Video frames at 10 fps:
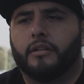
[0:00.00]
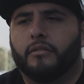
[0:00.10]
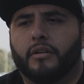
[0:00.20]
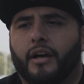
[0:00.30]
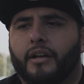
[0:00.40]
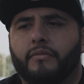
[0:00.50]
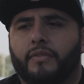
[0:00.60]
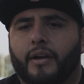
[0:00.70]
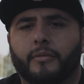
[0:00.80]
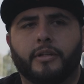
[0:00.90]
God and
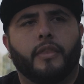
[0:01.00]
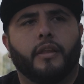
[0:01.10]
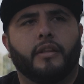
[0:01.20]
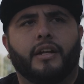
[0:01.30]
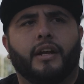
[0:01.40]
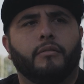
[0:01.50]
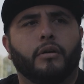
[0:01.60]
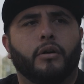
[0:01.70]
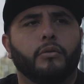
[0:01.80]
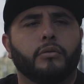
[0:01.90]
family. And then I have
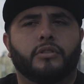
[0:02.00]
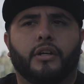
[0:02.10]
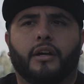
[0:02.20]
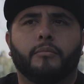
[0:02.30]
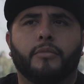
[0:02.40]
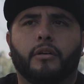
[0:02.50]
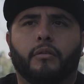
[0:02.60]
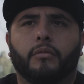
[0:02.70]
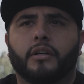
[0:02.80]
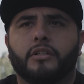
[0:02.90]
a cool job. I
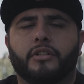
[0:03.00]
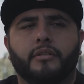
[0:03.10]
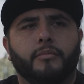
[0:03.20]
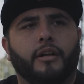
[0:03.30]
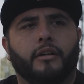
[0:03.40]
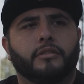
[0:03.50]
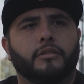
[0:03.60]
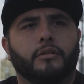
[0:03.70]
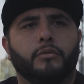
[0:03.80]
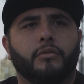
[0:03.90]
work in treatment
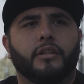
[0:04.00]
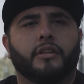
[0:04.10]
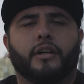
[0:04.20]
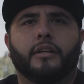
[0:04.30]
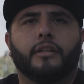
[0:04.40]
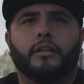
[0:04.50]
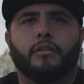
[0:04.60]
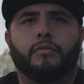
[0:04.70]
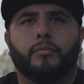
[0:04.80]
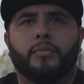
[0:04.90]
also. Who would have thought,
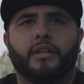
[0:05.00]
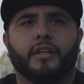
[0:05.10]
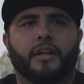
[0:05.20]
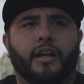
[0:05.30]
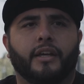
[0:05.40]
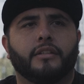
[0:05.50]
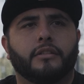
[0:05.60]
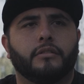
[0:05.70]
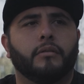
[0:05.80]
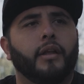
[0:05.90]
from being a client
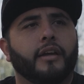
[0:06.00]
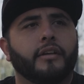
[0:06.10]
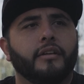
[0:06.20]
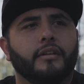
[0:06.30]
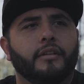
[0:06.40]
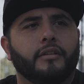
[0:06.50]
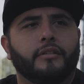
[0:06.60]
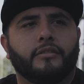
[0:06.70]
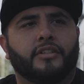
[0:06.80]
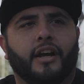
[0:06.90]
to like
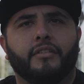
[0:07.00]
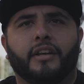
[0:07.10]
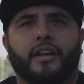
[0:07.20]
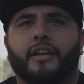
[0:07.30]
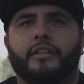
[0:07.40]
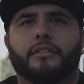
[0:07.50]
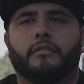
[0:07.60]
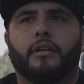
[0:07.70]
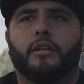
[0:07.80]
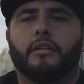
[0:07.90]
driving clients
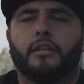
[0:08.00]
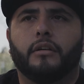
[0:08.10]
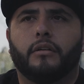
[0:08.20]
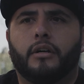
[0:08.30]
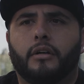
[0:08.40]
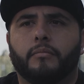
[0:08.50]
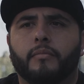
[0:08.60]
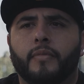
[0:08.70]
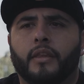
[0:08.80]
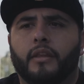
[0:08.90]
around,
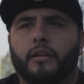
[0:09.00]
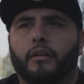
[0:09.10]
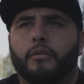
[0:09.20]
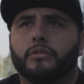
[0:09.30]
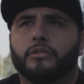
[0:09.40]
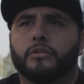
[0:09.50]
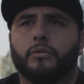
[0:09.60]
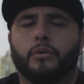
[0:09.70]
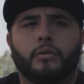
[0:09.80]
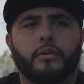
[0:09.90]
I go to
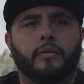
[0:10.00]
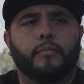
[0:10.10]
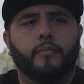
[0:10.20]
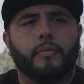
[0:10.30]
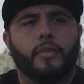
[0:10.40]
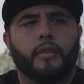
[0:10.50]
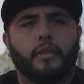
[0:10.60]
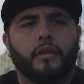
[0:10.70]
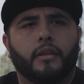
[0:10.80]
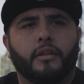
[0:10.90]
school,
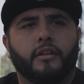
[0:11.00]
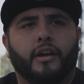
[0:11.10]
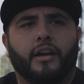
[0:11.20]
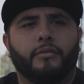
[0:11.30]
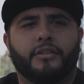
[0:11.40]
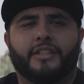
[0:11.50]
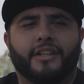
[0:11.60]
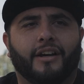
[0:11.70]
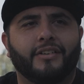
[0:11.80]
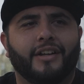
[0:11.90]
I have a
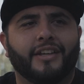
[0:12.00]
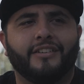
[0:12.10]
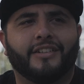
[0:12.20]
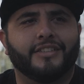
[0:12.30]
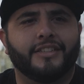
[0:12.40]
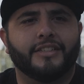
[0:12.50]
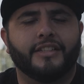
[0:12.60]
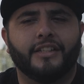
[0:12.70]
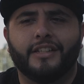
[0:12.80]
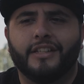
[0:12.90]
job that I keep
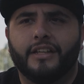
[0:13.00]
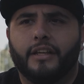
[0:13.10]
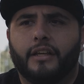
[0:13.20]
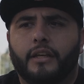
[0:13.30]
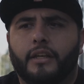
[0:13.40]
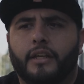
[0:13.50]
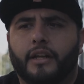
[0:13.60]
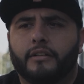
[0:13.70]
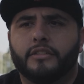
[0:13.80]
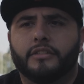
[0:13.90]
consistently.
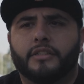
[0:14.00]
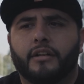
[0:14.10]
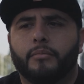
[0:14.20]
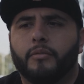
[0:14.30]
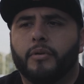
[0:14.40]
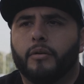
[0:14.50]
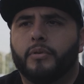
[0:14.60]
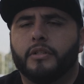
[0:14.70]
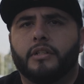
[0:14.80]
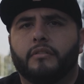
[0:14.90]
I just try to be a better
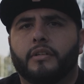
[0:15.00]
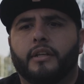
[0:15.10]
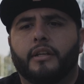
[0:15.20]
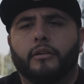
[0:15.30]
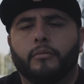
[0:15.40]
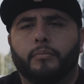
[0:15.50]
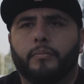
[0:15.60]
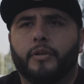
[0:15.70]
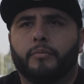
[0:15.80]
person every day and, be